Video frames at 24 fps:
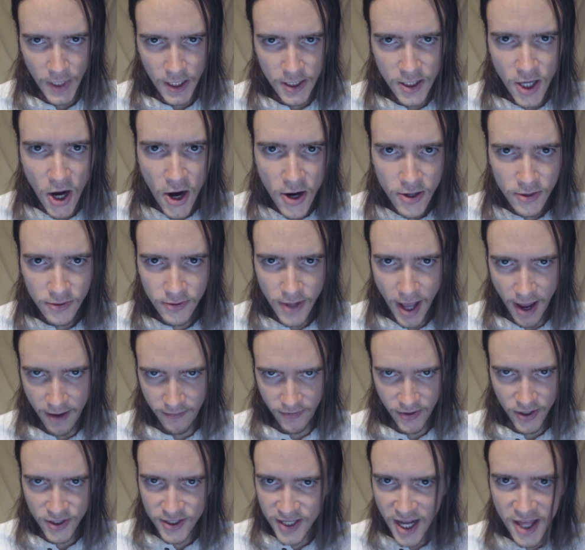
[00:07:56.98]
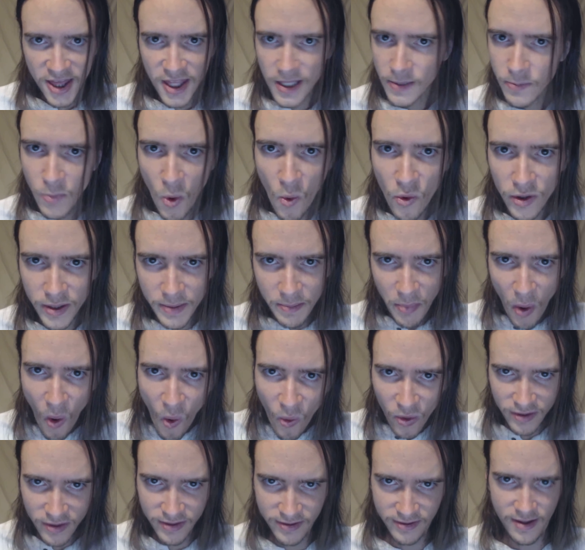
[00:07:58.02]
Eternal life. There's nothing more
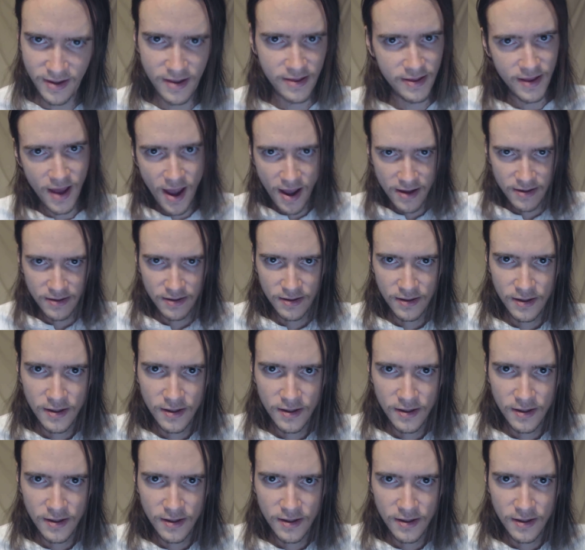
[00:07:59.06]
important than that.